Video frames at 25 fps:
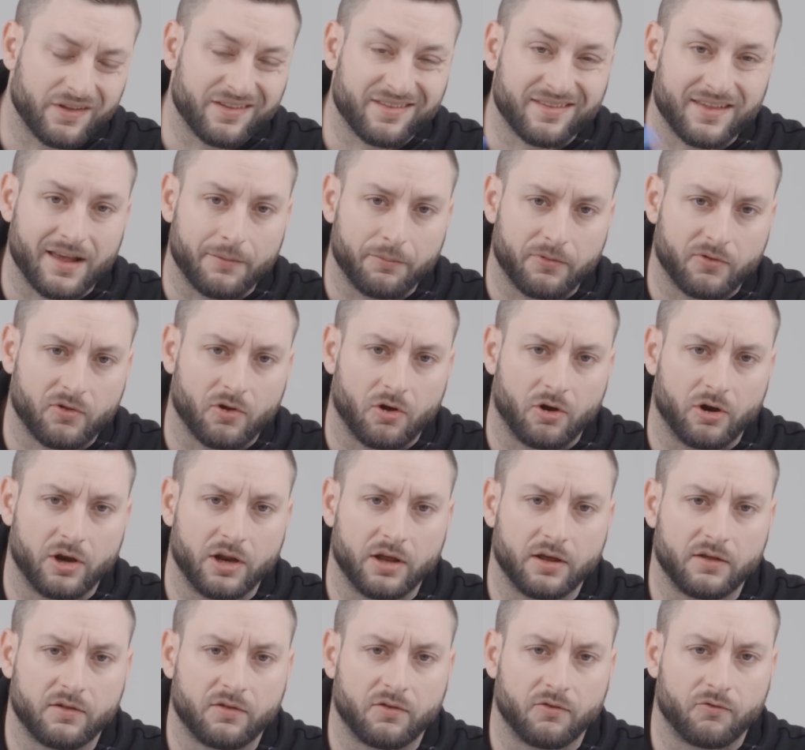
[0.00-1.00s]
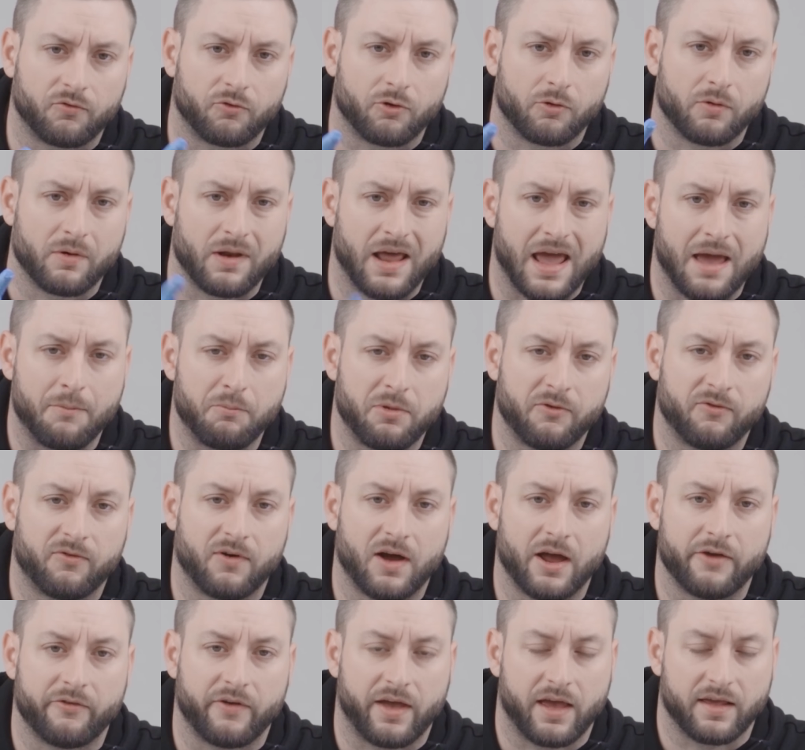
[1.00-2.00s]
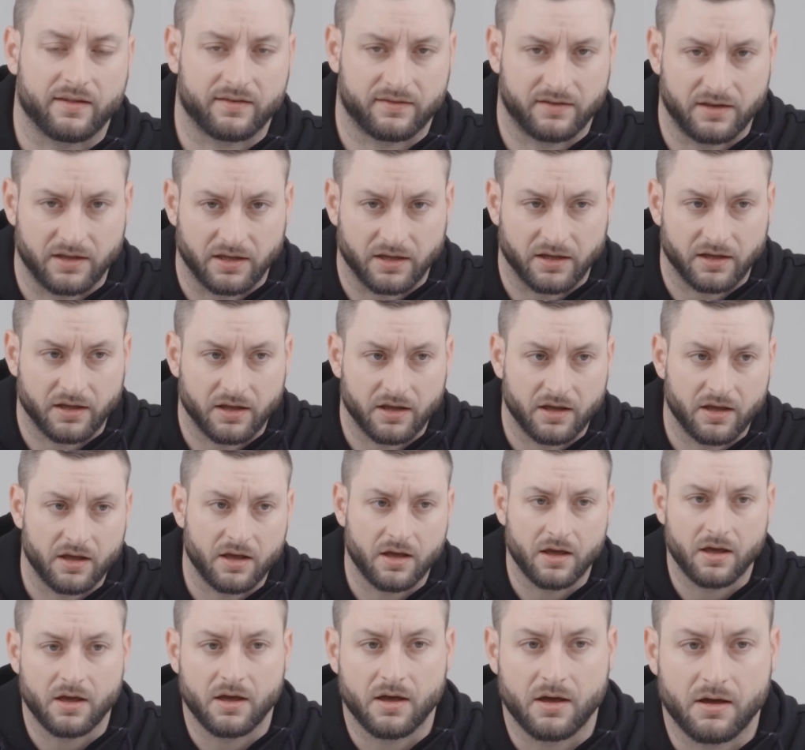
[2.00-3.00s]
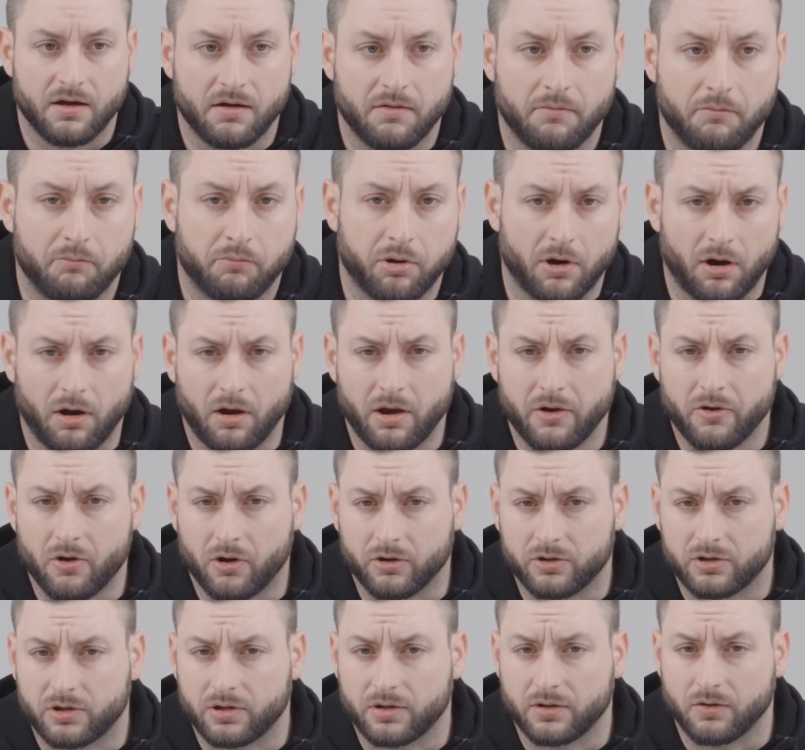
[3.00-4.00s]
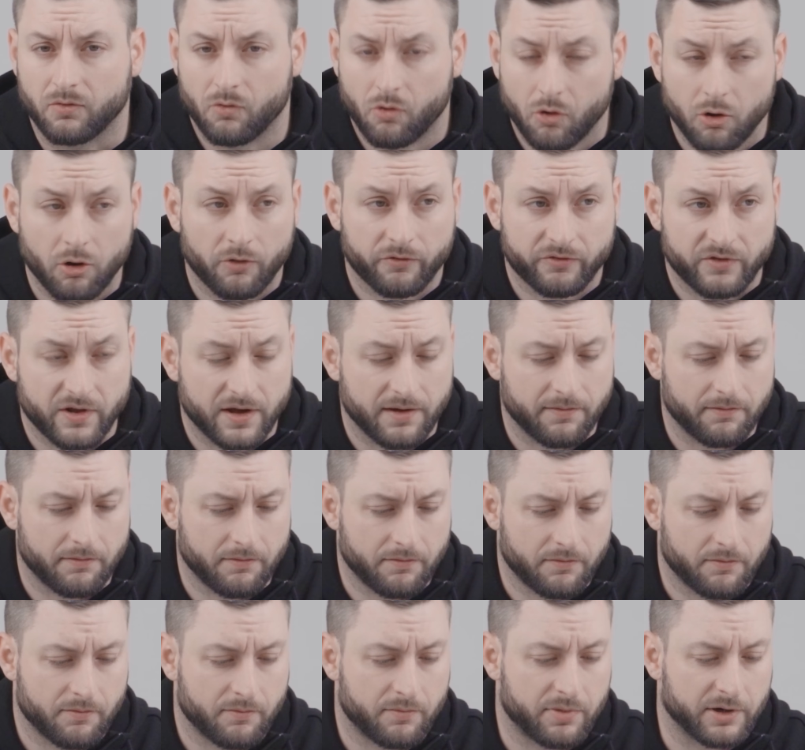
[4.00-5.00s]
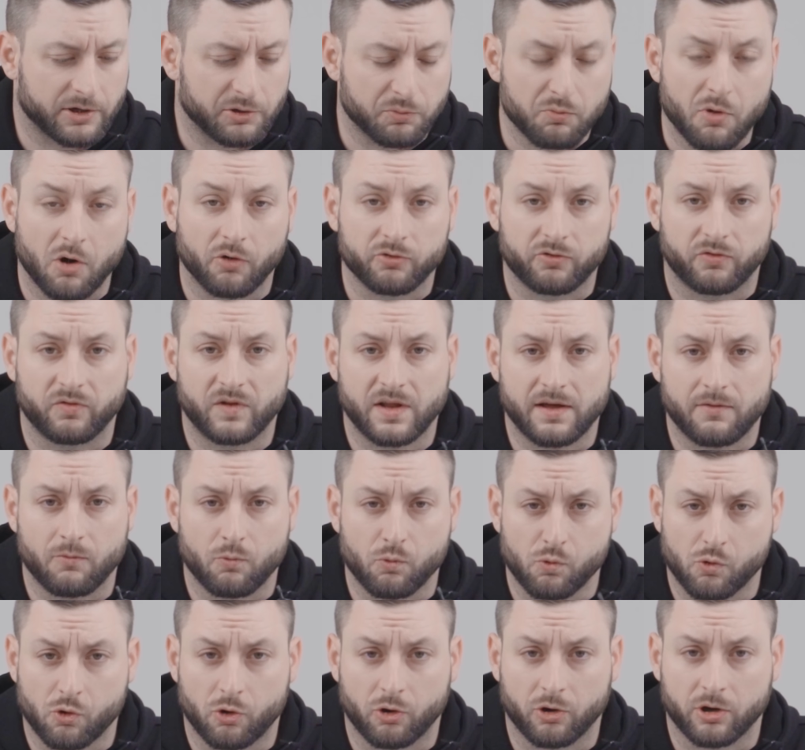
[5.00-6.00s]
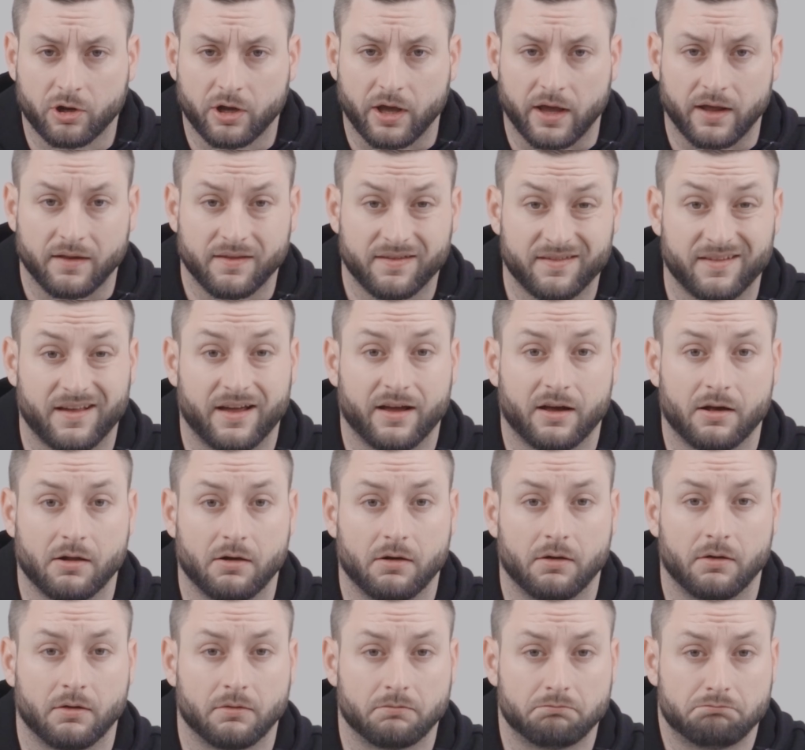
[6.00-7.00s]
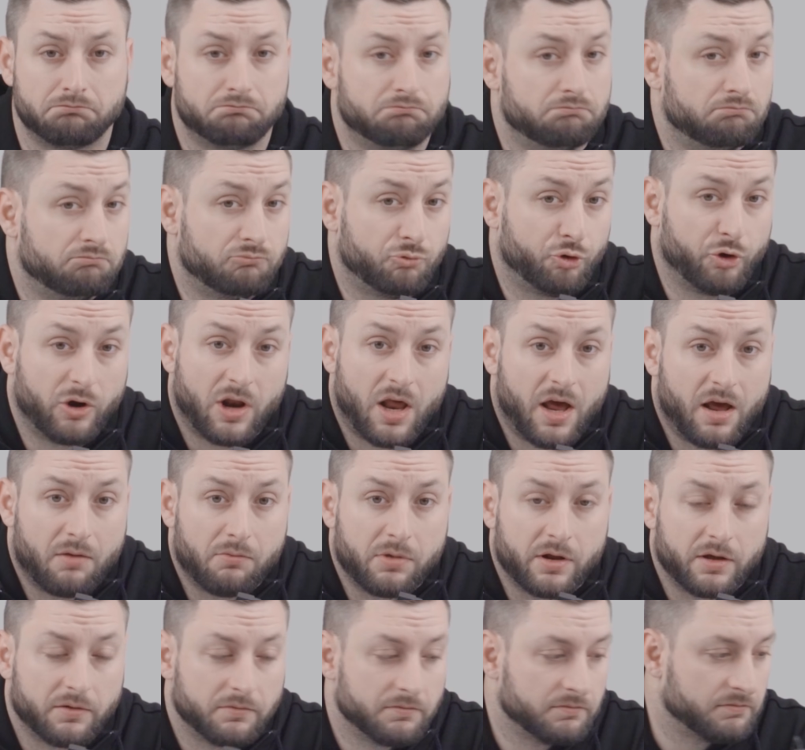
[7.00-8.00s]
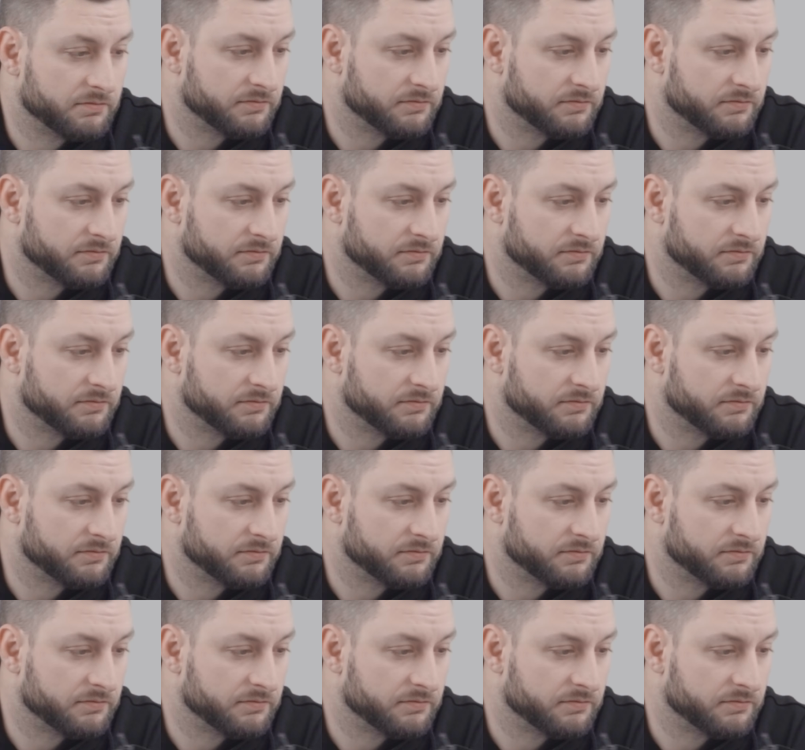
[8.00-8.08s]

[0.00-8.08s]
subsonics from an MP5 SD. Probably not all of them, but most of them work and cycle reliably.